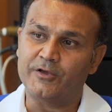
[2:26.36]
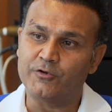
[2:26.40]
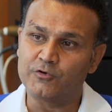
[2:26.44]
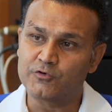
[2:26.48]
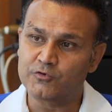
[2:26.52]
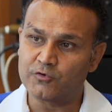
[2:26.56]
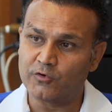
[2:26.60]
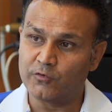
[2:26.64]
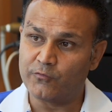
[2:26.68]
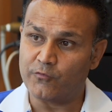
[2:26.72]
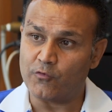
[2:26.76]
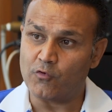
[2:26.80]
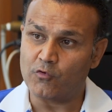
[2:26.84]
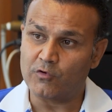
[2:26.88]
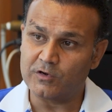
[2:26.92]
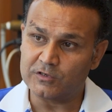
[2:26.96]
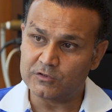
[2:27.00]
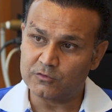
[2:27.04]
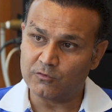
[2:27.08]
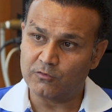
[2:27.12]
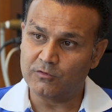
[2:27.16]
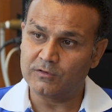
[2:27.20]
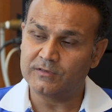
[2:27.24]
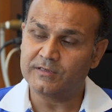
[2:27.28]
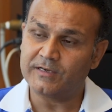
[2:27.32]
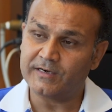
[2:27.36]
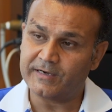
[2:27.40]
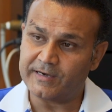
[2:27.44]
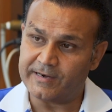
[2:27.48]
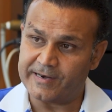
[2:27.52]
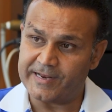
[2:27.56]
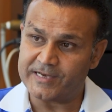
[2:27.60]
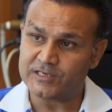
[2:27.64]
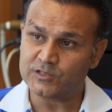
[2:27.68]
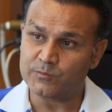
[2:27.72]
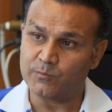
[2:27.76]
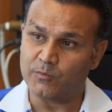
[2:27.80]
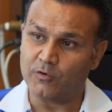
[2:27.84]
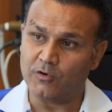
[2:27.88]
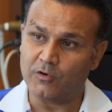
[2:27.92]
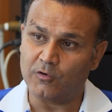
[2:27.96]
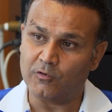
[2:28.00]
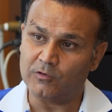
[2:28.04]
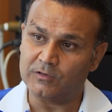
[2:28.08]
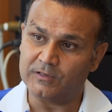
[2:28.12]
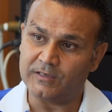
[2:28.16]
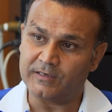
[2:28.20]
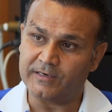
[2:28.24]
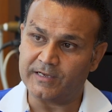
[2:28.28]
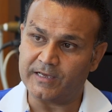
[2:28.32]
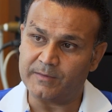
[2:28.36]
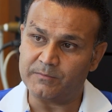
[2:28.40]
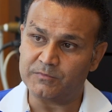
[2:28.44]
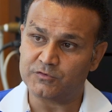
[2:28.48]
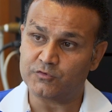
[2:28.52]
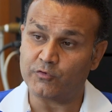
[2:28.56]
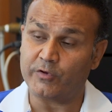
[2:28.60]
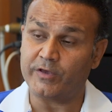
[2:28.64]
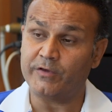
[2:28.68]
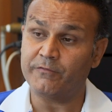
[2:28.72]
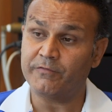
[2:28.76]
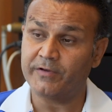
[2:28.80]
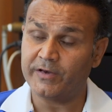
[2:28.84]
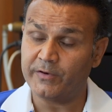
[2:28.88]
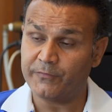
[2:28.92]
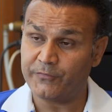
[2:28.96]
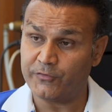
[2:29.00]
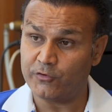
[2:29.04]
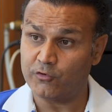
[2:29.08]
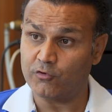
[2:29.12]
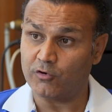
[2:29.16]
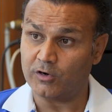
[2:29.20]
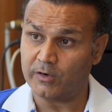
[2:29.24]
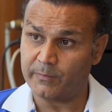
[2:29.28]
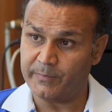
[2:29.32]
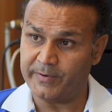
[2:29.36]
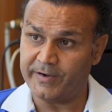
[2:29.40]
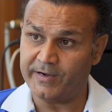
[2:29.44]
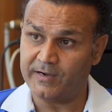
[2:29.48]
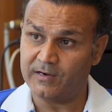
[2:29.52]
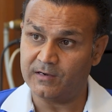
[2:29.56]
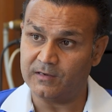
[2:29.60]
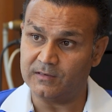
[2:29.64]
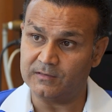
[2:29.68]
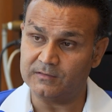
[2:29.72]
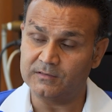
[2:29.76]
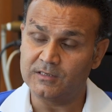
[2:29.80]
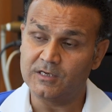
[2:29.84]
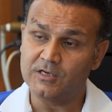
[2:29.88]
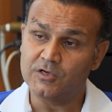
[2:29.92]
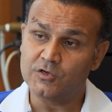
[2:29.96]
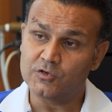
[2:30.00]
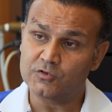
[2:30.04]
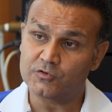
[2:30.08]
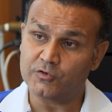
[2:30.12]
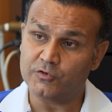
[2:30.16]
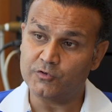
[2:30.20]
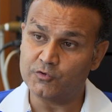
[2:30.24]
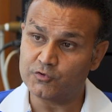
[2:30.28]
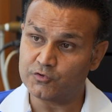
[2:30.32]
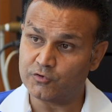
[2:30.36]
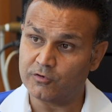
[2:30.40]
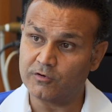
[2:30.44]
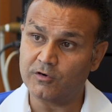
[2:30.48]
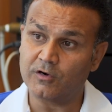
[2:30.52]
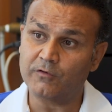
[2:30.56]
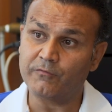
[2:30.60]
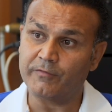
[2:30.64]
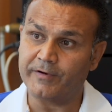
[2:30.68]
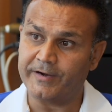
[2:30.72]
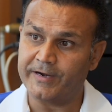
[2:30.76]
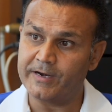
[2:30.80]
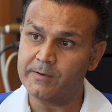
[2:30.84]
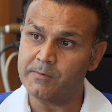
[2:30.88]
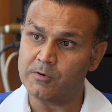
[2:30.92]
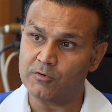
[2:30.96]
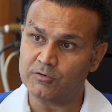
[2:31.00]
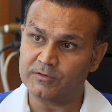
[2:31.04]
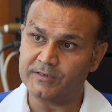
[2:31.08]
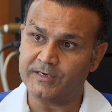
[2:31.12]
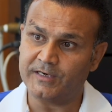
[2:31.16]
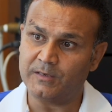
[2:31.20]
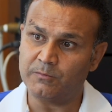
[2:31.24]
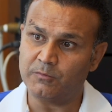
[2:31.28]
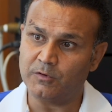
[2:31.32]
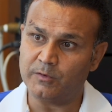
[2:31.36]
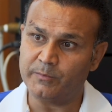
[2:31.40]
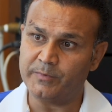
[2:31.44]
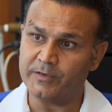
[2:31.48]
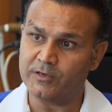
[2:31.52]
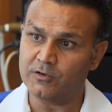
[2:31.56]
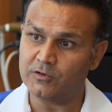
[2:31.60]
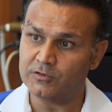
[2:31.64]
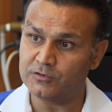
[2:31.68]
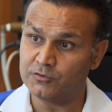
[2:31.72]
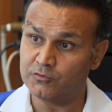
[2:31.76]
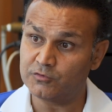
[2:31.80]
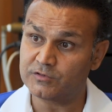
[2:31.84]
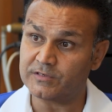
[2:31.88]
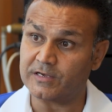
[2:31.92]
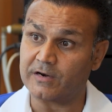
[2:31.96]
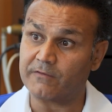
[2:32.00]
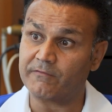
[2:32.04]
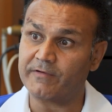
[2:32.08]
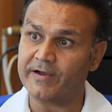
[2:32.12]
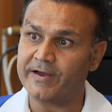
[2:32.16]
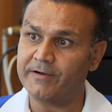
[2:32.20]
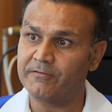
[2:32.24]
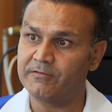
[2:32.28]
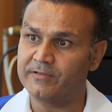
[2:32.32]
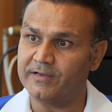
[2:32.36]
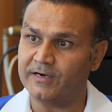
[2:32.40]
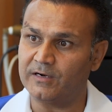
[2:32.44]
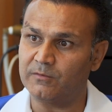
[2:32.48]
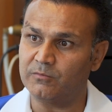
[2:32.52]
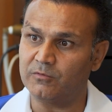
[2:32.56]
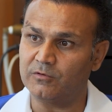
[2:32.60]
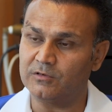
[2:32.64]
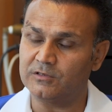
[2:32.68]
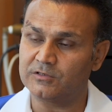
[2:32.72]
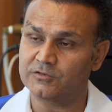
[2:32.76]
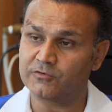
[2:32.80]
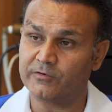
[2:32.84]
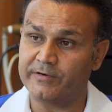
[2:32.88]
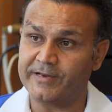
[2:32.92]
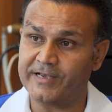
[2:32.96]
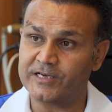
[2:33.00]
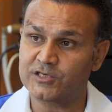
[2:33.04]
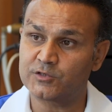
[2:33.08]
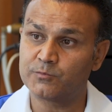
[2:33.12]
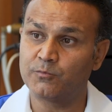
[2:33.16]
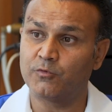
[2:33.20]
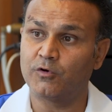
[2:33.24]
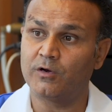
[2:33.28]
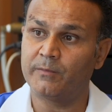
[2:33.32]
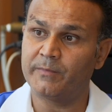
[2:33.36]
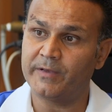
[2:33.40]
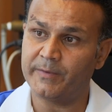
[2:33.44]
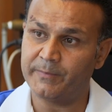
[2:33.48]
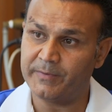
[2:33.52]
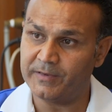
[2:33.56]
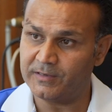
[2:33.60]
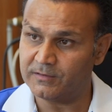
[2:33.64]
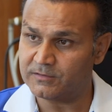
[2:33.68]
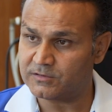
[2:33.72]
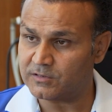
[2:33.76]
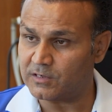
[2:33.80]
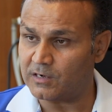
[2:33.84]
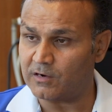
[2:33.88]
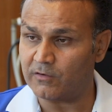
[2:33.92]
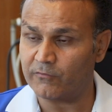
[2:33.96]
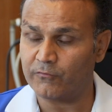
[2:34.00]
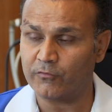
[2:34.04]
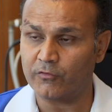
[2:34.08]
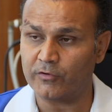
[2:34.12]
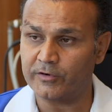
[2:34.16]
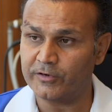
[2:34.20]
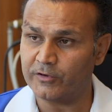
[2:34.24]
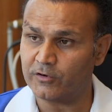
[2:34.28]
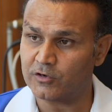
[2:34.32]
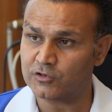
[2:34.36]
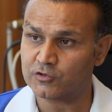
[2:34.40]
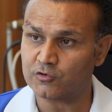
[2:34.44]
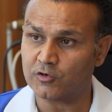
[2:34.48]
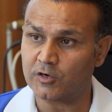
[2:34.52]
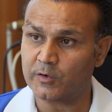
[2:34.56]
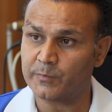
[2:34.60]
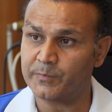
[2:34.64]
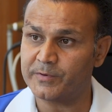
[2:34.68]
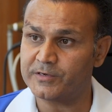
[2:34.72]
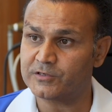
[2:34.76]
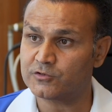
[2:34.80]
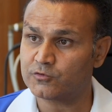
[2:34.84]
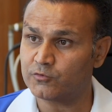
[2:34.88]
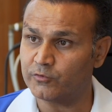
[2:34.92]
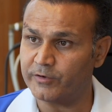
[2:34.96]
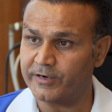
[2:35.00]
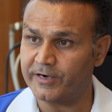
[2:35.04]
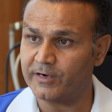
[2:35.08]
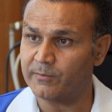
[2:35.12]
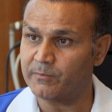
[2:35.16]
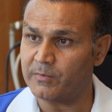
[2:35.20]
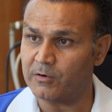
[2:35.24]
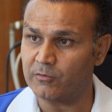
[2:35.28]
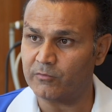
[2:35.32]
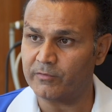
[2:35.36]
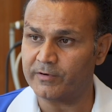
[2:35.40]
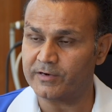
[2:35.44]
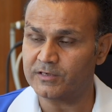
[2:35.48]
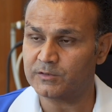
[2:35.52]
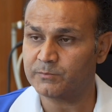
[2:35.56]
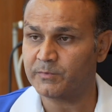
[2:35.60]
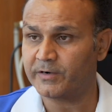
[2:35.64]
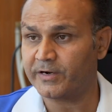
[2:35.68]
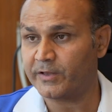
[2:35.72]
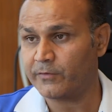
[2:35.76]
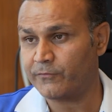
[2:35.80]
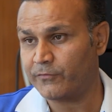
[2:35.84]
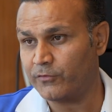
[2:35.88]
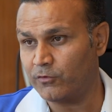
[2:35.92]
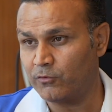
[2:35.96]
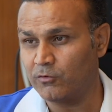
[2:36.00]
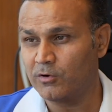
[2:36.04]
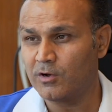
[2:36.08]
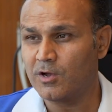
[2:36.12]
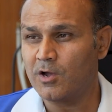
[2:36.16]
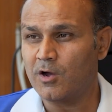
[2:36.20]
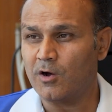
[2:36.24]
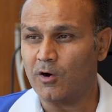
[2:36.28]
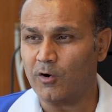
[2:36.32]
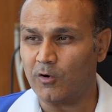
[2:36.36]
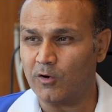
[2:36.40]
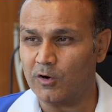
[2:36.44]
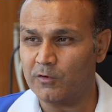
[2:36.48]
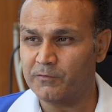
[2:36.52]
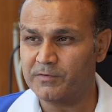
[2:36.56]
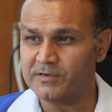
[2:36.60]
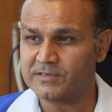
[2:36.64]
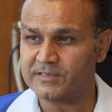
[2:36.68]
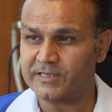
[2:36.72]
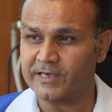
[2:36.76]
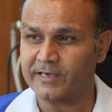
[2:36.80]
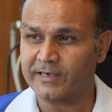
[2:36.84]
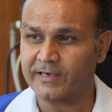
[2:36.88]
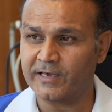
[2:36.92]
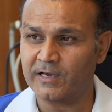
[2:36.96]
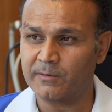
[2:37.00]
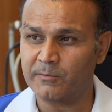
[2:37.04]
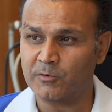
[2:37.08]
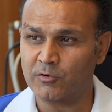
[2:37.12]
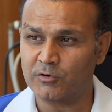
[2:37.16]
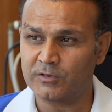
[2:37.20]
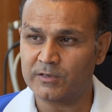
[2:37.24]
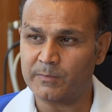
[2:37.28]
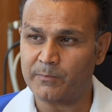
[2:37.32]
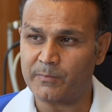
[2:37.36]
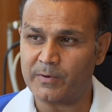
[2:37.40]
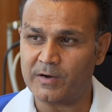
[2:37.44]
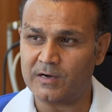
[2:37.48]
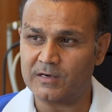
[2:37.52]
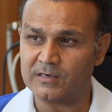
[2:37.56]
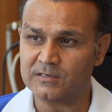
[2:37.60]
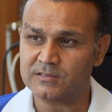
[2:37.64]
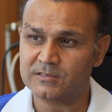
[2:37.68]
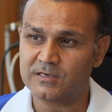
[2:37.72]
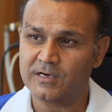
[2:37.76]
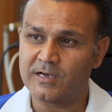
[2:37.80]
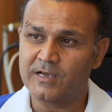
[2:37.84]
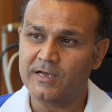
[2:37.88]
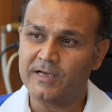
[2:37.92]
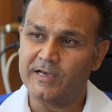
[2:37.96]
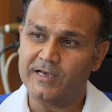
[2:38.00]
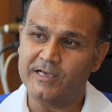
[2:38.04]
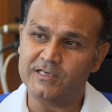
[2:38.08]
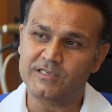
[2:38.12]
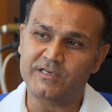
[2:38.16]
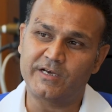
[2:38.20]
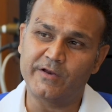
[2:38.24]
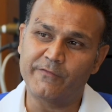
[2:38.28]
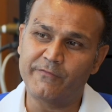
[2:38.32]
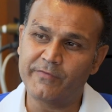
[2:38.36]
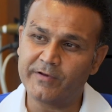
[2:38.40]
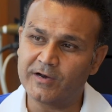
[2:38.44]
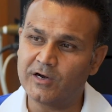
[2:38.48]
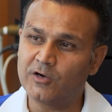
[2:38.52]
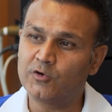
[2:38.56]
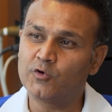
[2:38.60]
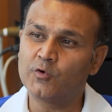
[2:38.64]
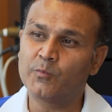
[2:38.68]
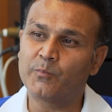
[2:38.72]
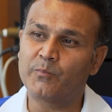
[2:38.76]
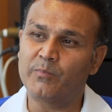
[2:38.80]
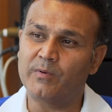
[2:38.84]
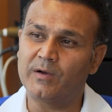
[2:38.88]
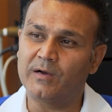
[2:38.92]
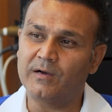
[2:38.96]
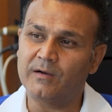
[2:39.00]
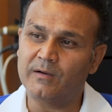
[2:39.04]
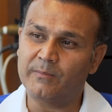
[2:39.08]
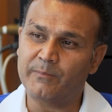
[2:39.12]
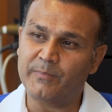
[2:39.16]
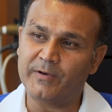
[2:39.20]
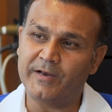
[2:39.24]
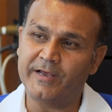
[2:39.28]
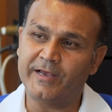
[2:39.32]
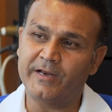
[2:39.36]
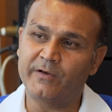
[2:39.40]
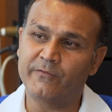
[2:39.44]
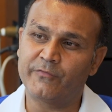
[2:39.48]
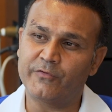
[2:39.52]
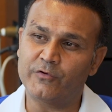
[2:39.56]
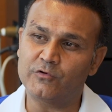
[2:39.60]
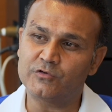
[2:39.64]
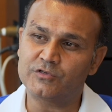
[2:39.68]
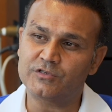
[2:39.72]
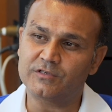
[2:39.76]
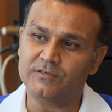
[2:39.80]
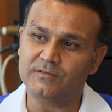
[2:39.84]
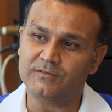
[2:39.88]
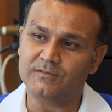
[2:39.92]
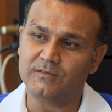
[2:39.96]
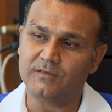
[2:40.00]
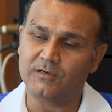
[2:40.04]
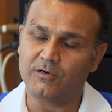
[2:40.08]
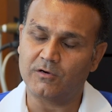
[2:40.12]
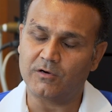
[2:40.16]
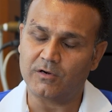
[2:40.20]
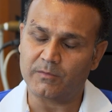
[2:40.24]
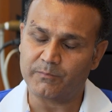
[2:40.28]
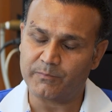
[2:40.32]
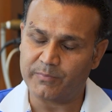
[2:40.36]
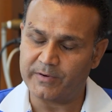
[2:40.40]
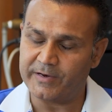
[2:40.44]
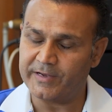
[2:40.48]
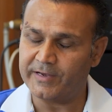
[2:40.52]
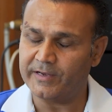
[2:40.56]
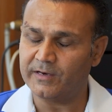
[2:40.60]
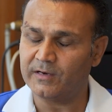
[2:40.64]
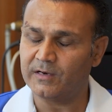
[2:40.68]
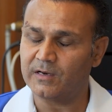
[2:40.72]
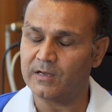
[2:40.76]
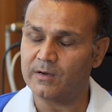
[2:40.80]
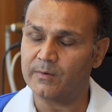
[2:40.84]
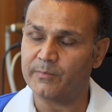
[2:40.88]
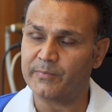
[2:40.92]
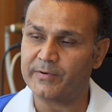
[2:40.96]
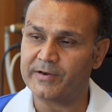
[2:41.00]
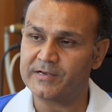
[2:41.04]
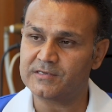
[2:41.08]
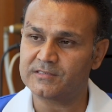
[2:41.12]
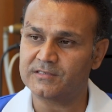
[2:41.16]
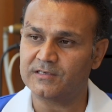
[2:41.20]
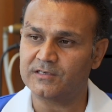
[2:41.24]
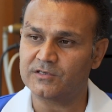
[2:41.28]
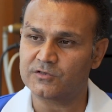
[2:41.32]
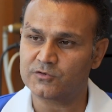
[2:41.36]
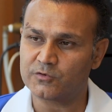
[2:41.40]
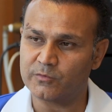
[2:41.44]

You should focus on that next ball all the time. So even if you got beaten, so you should not worry about that ball, because you survived that ball. So next ball, maybe it's a half volley or a short pitch to hit boundaries. But if you always thinking about the past, it's difficult to play in future or play in present.